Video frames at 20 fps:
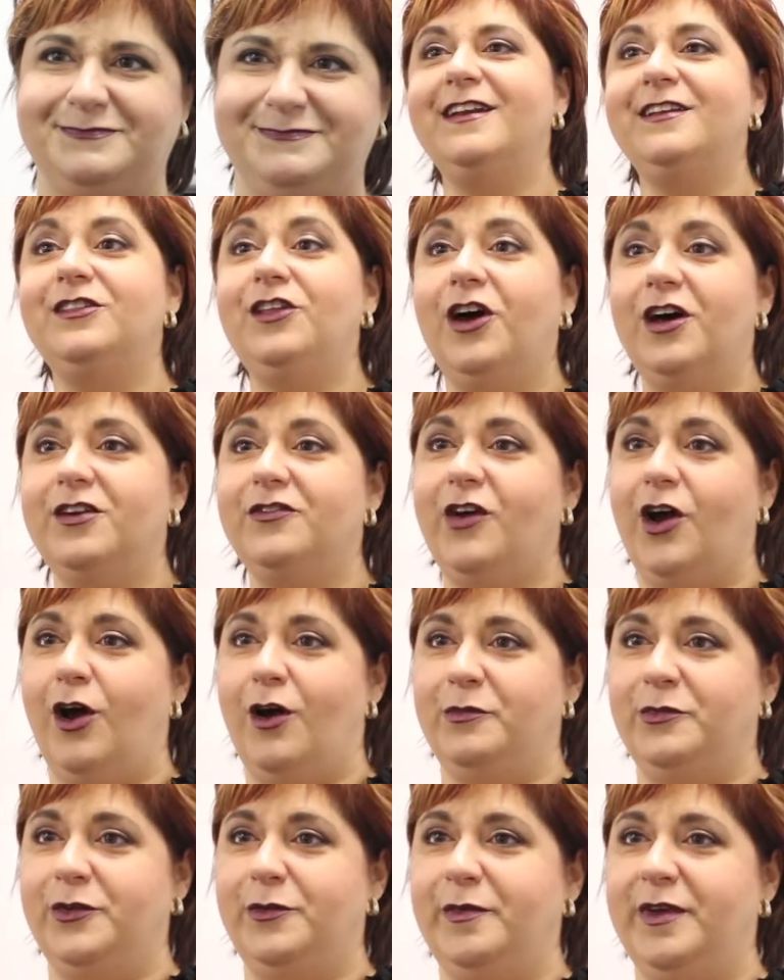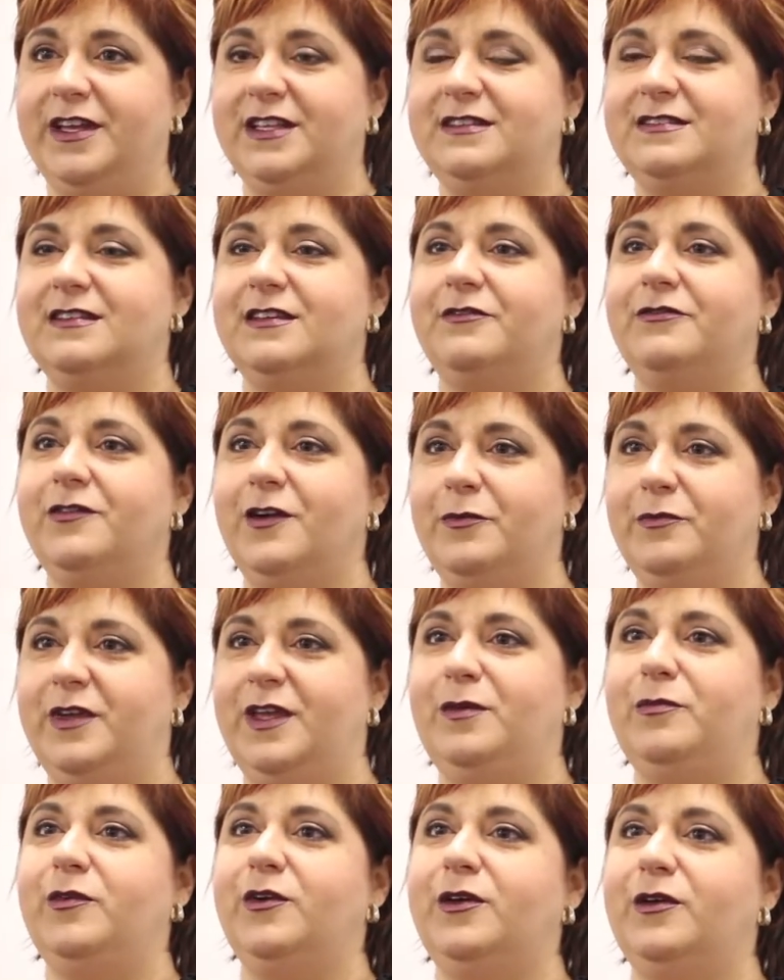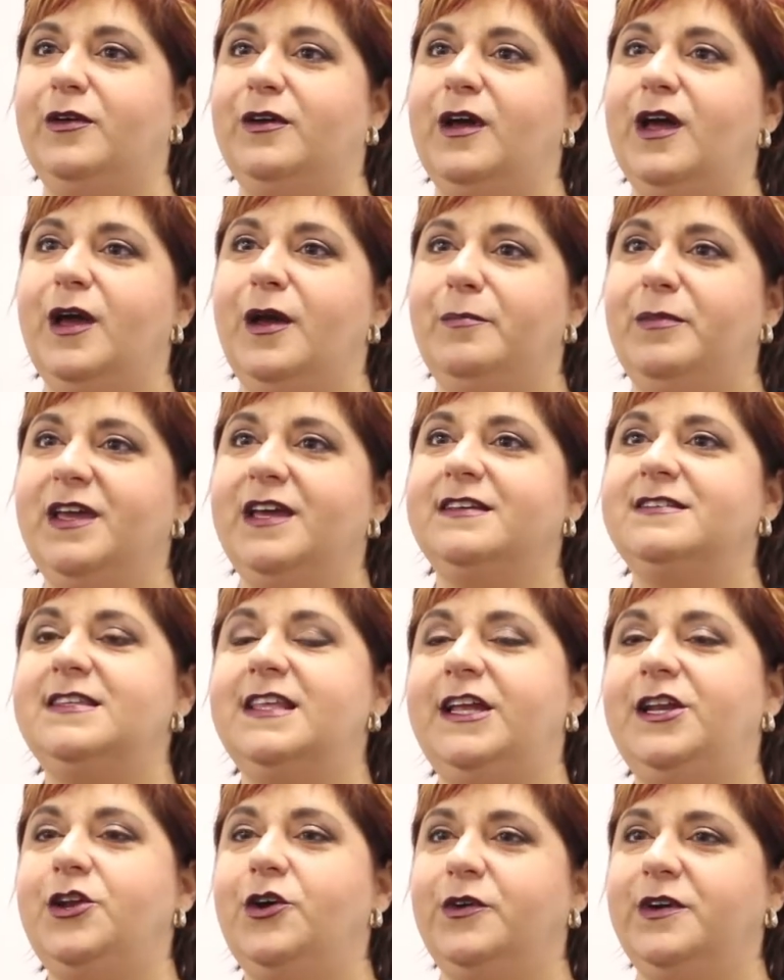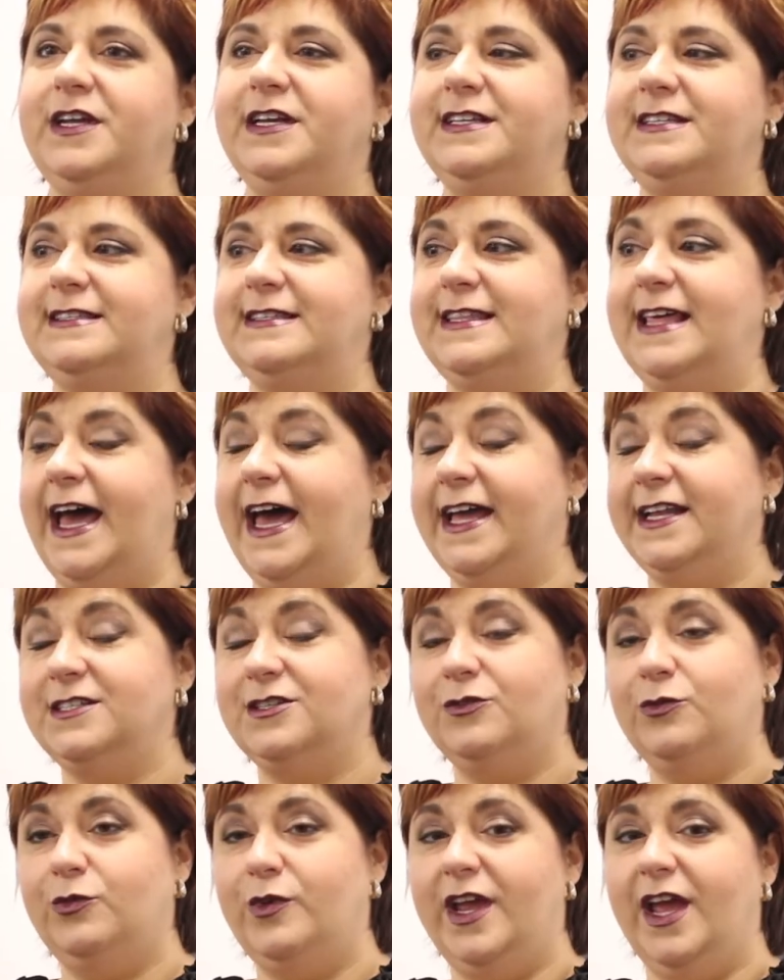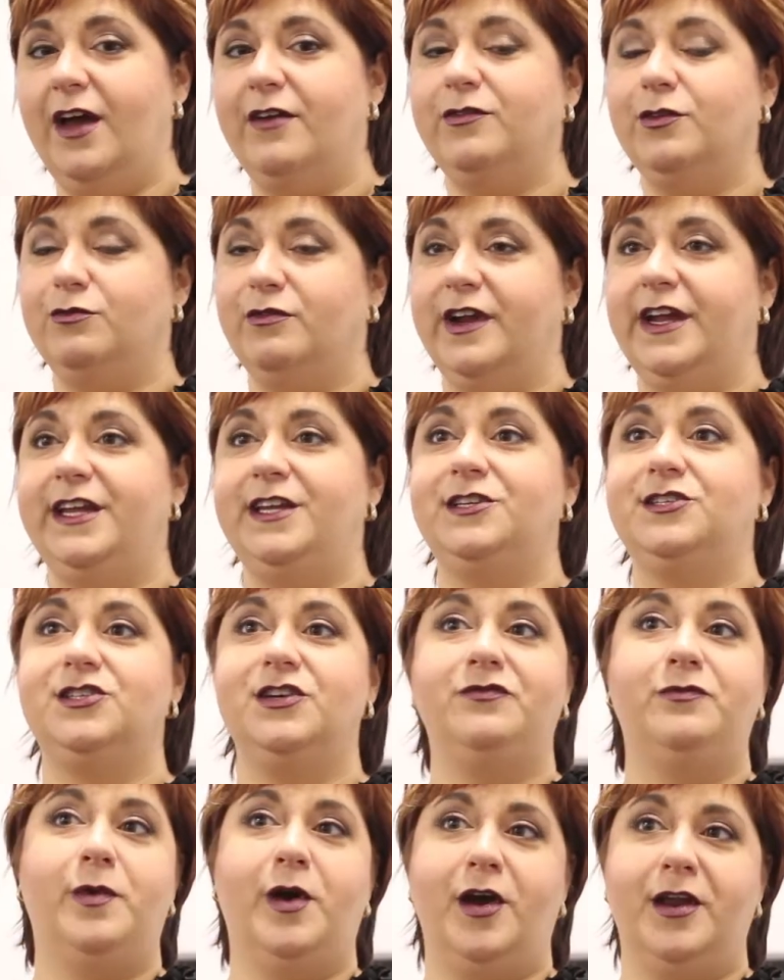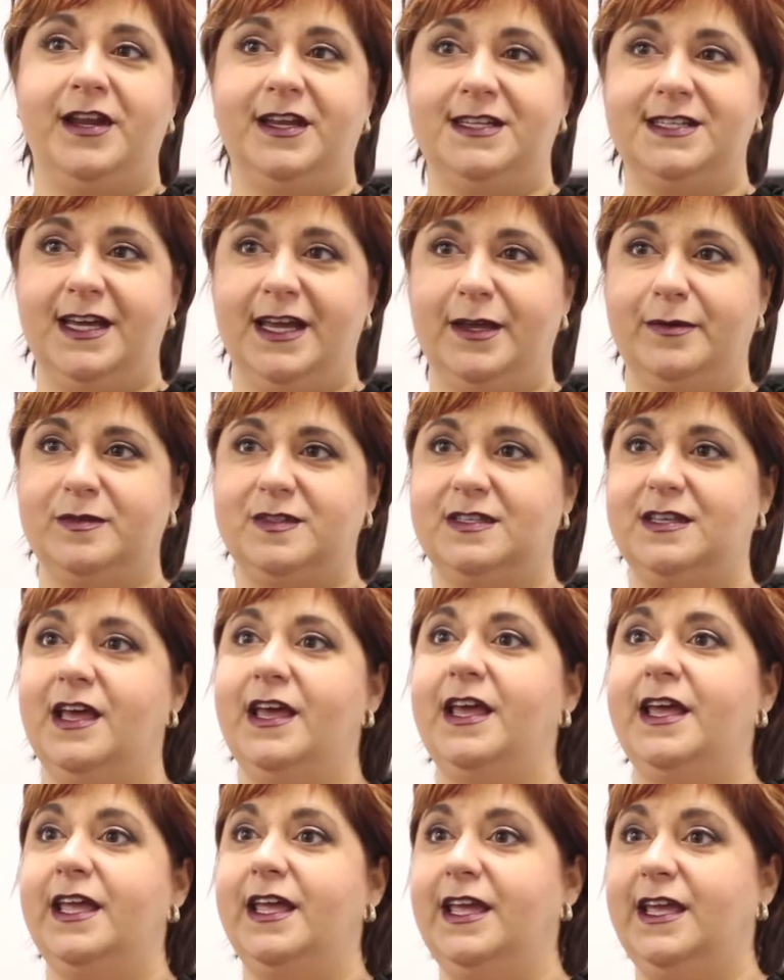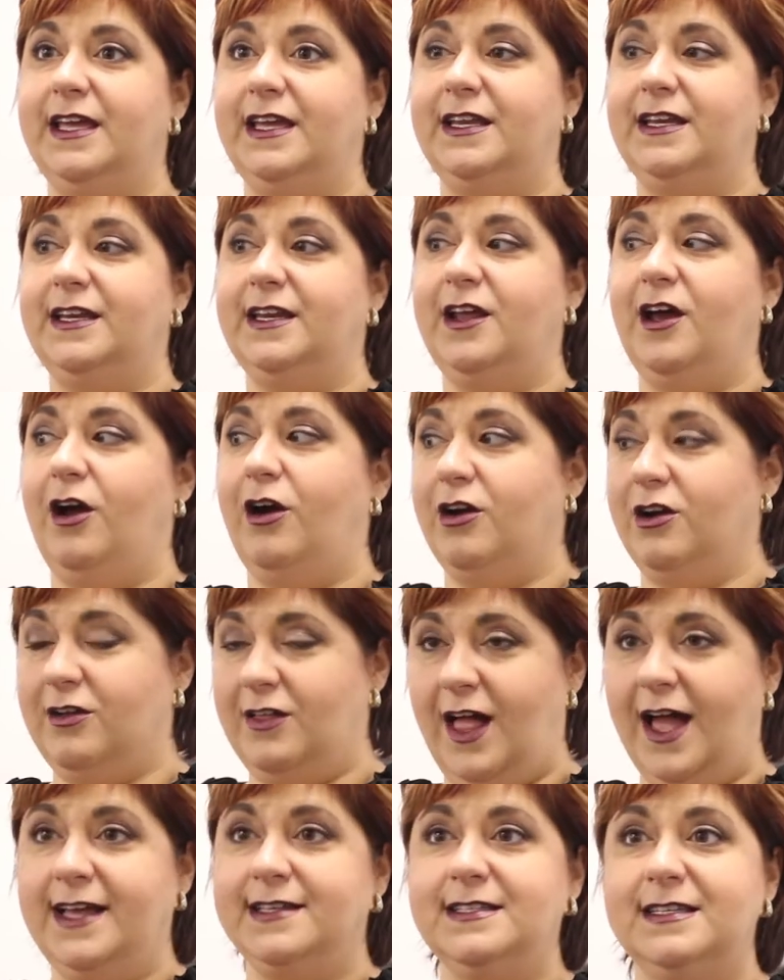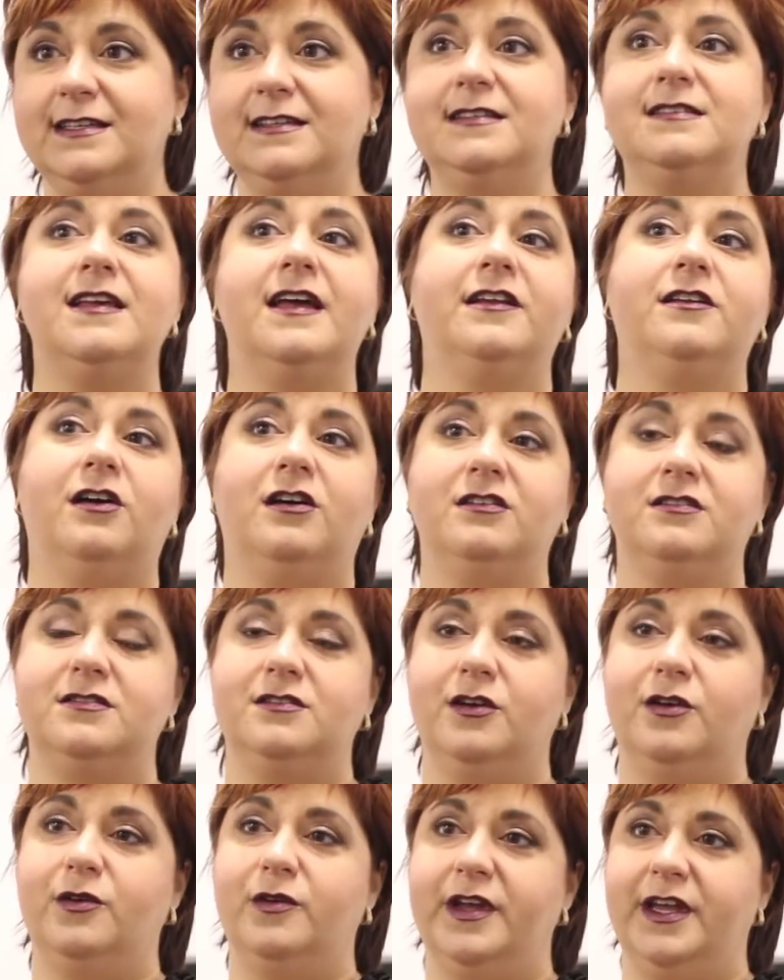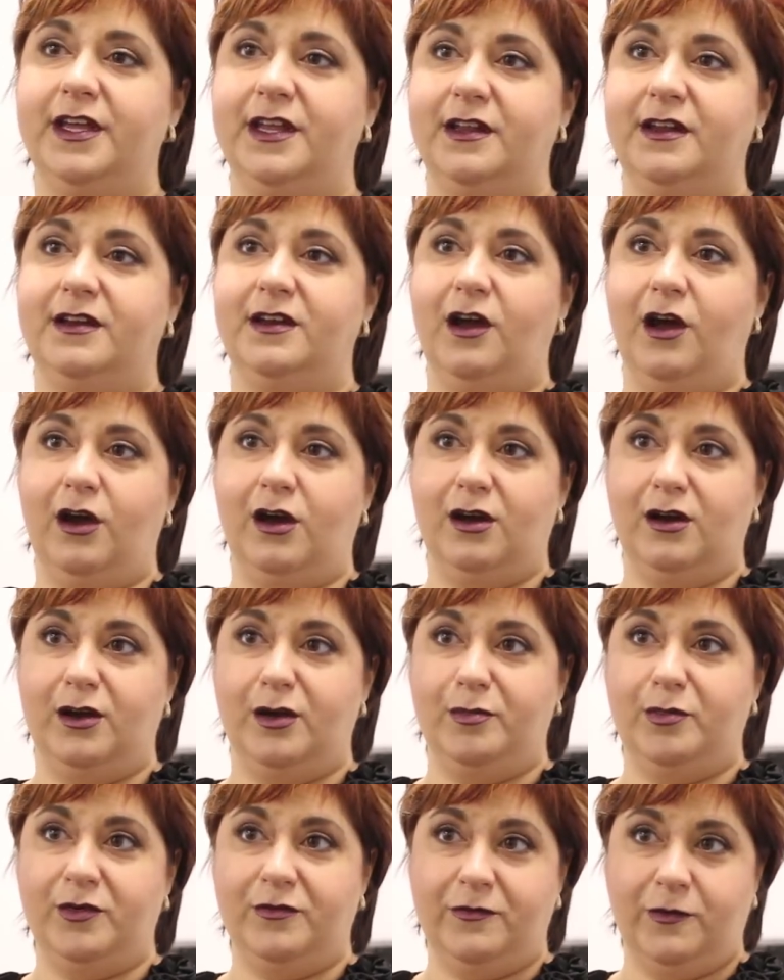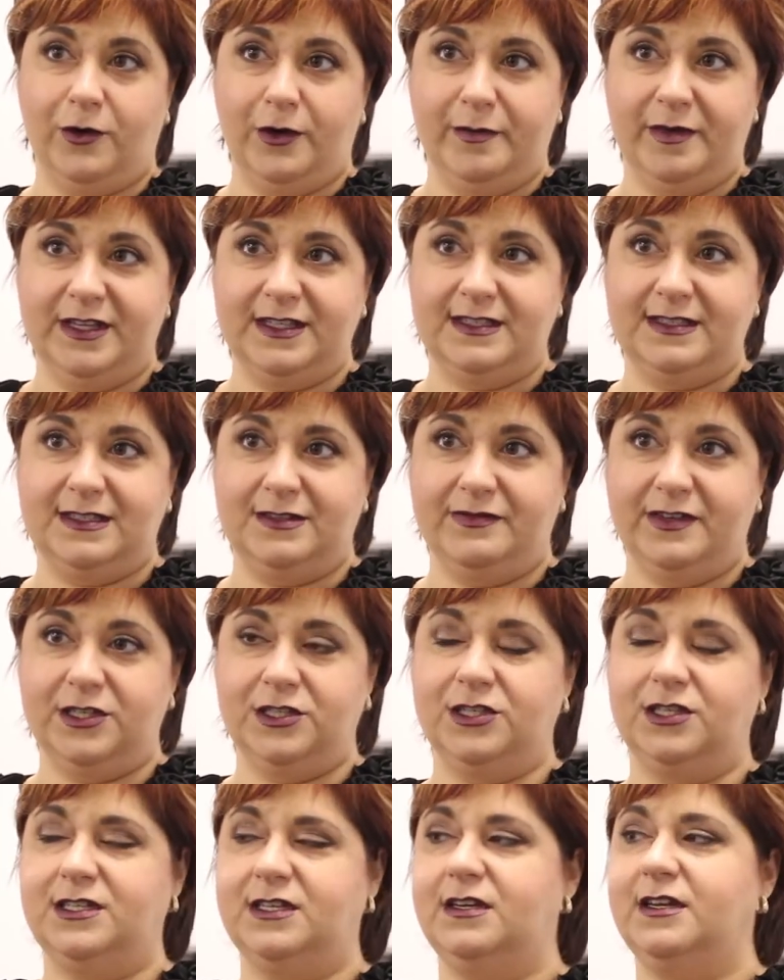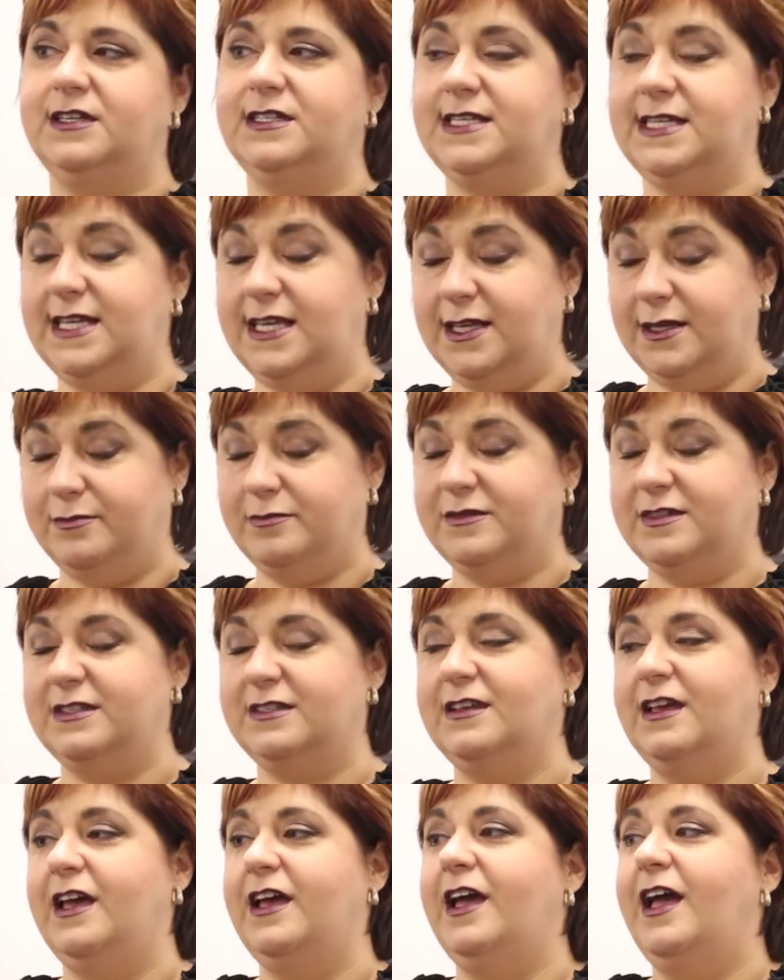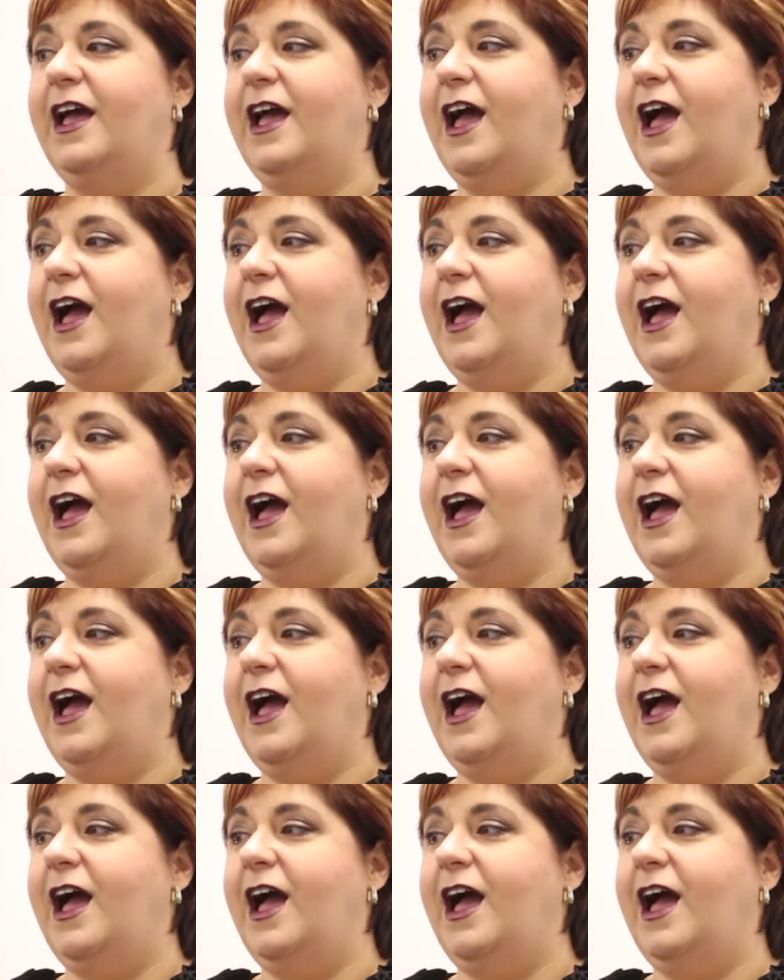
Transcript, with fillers: I get a lot of compliments from people because they notice that we have a range of body types in our classes and also in our performance division teams.